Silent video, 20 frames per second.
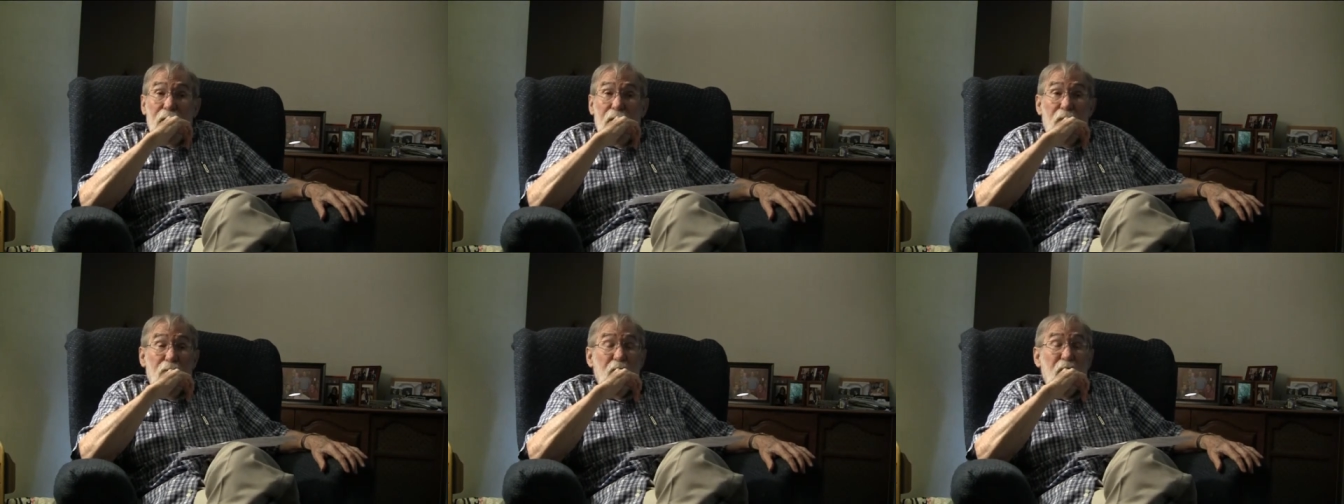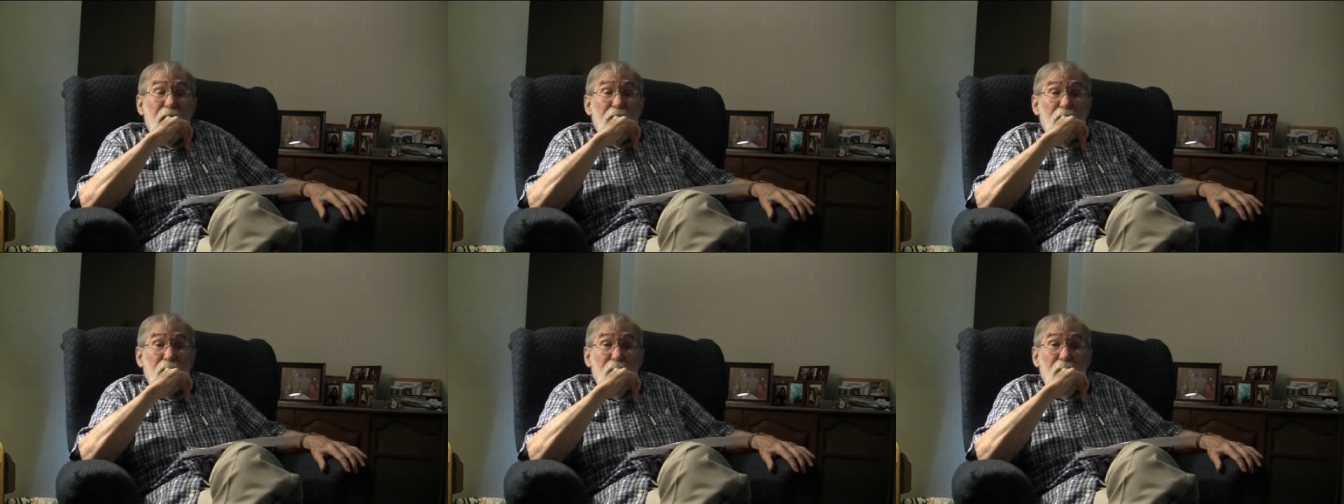
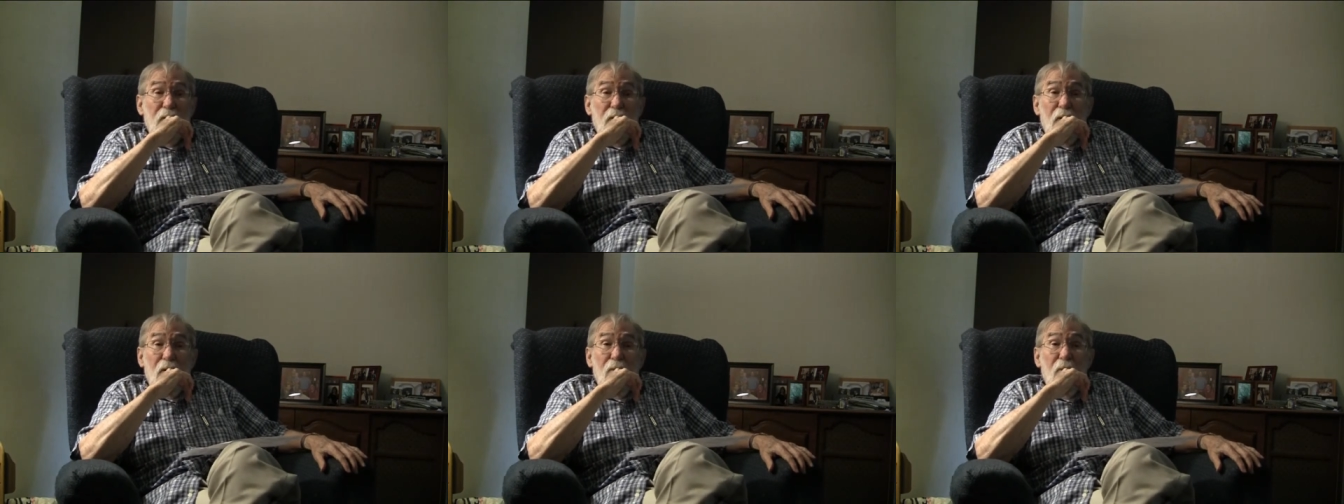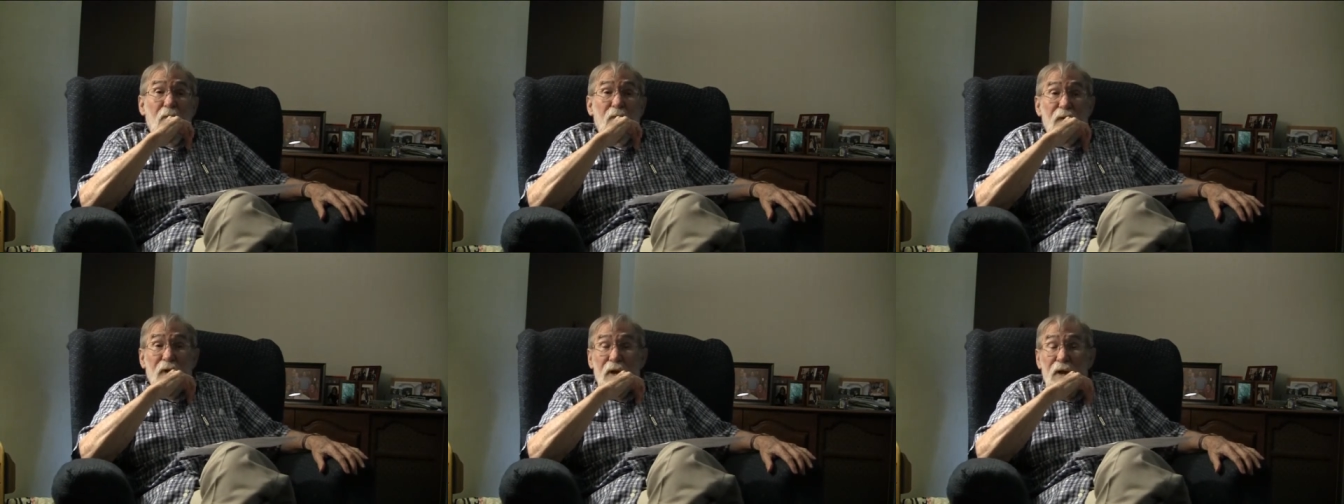kept asking me to
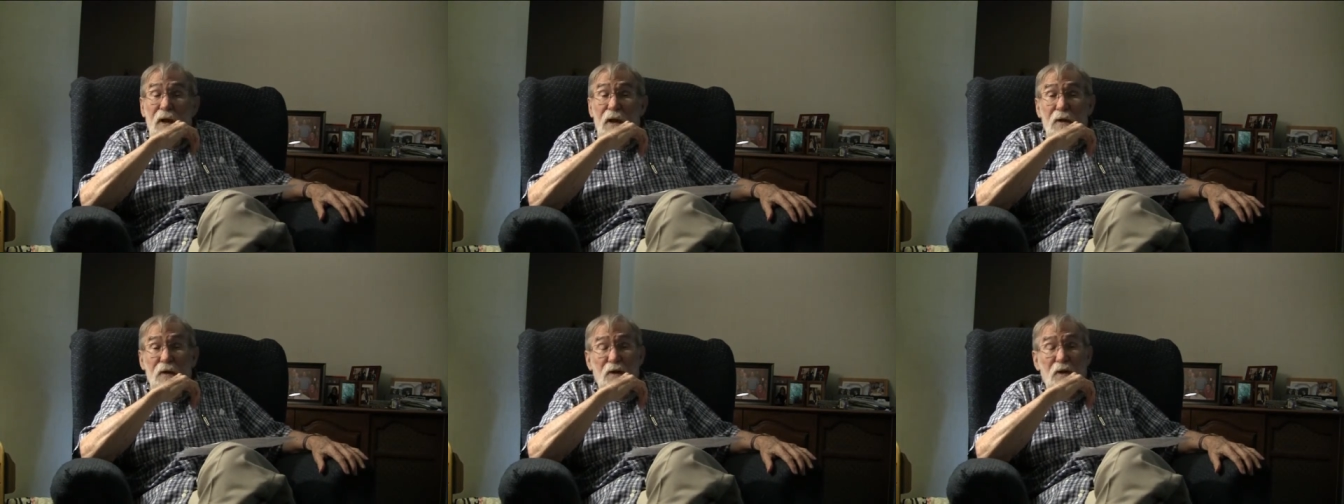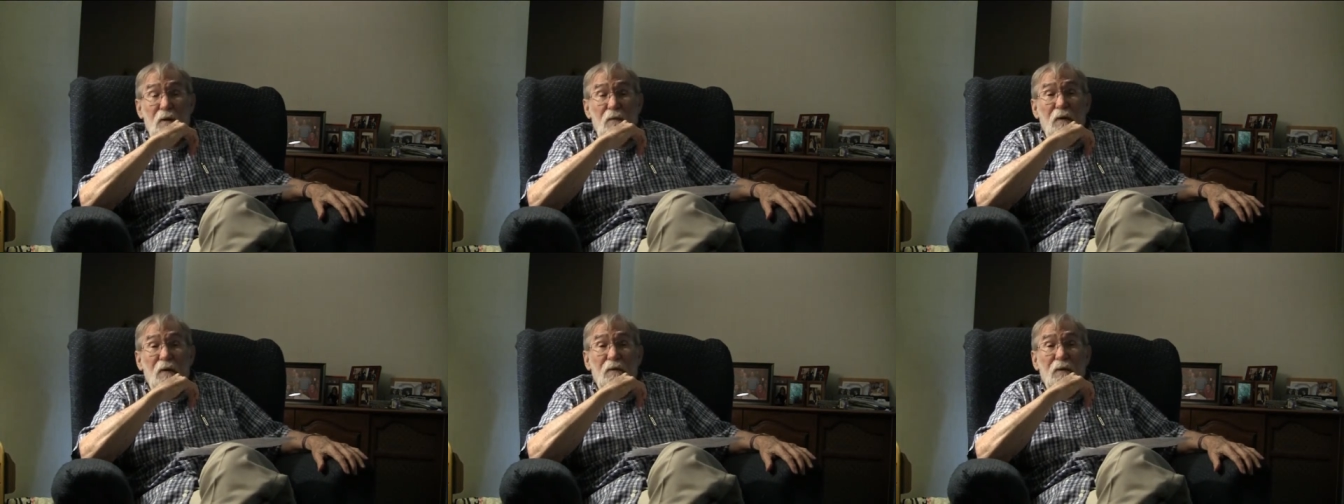come over, they needed
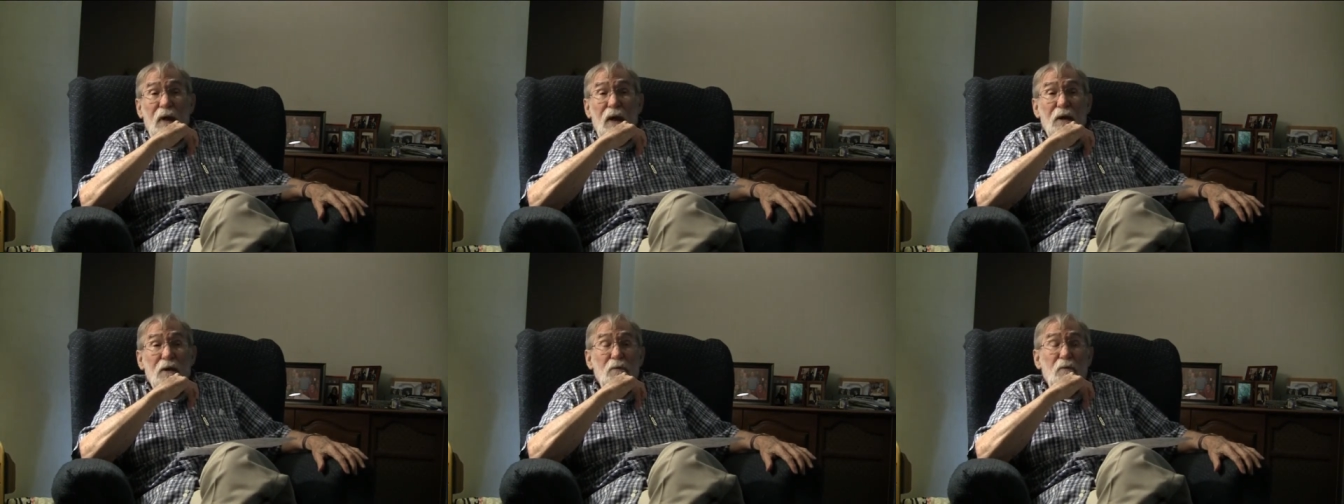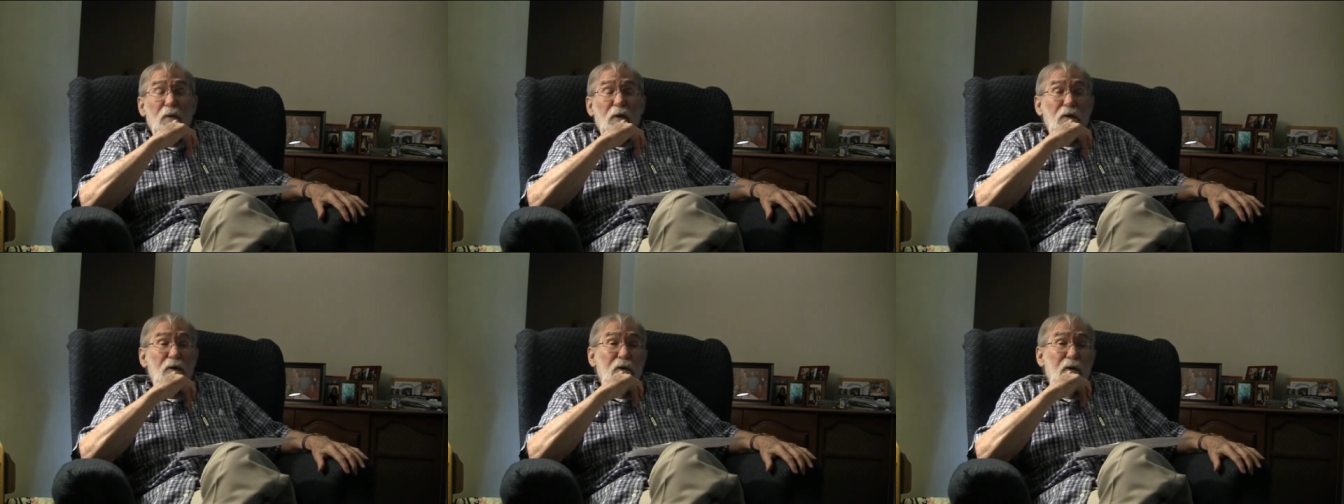some
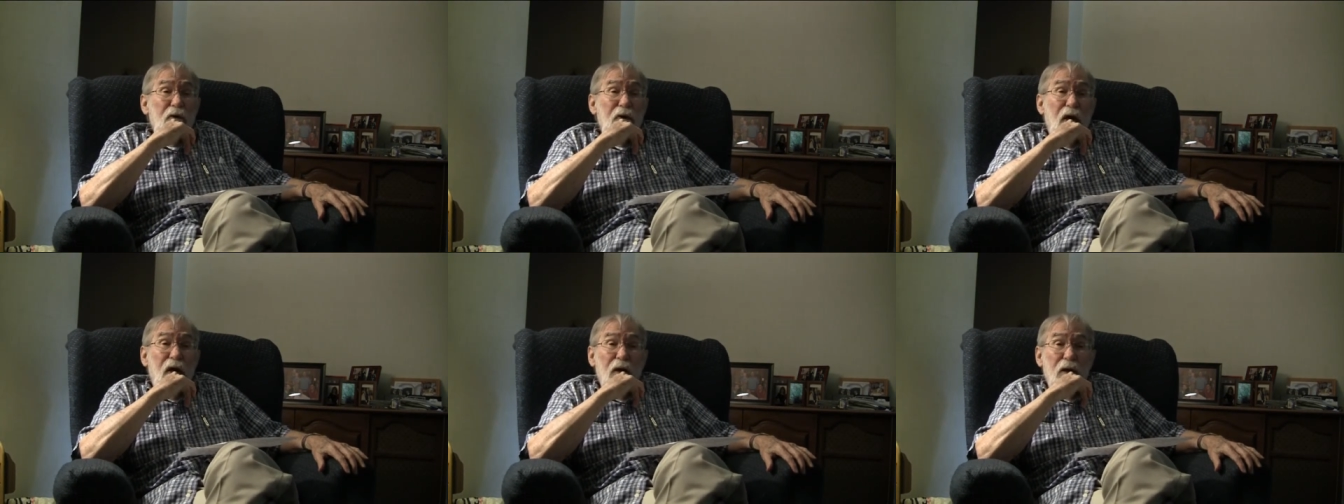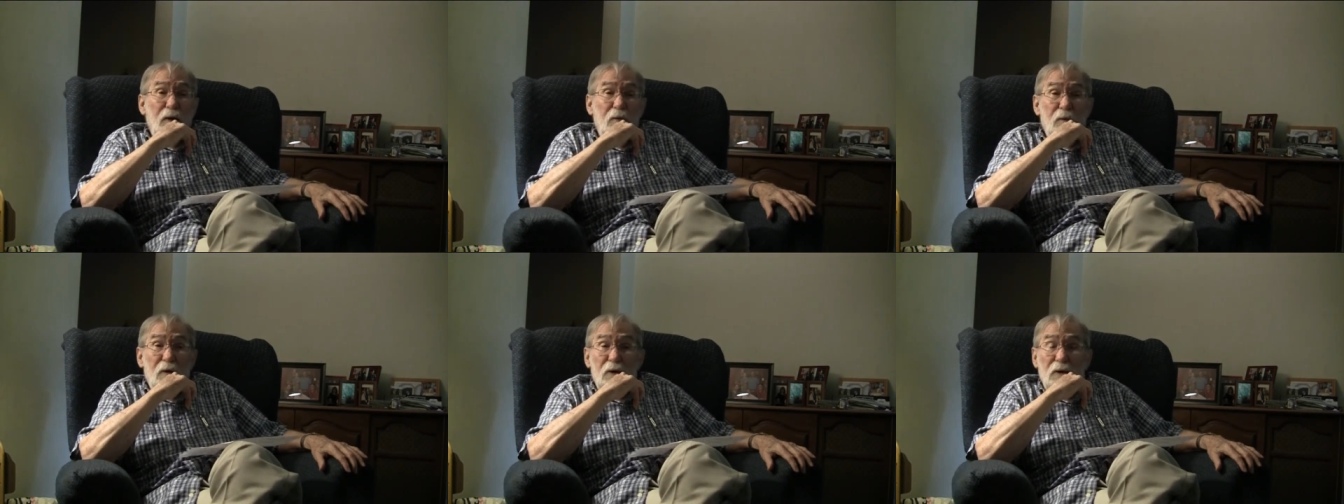expert
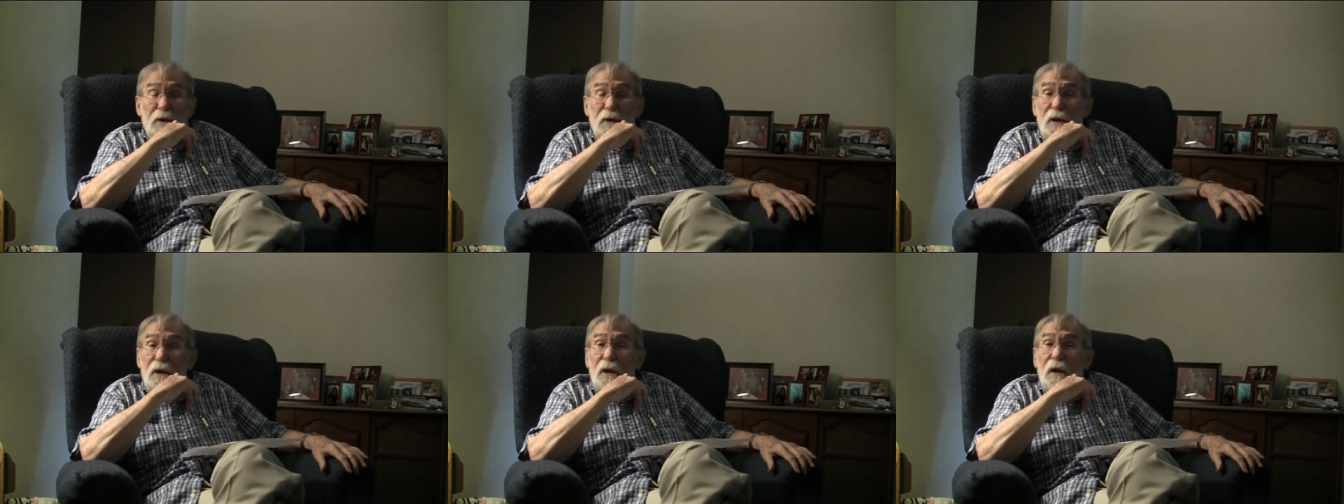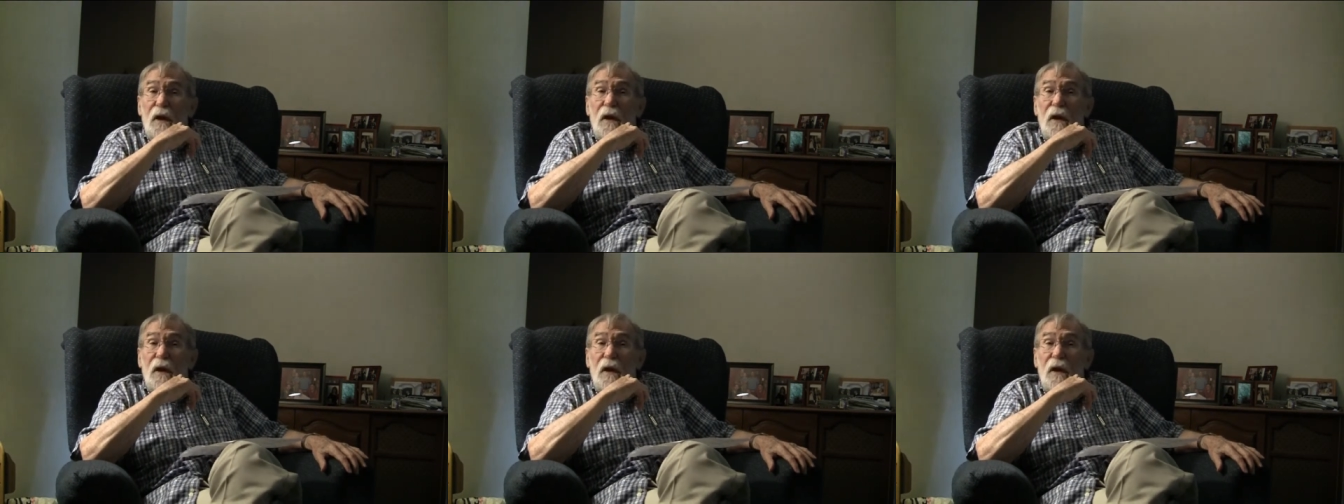documents.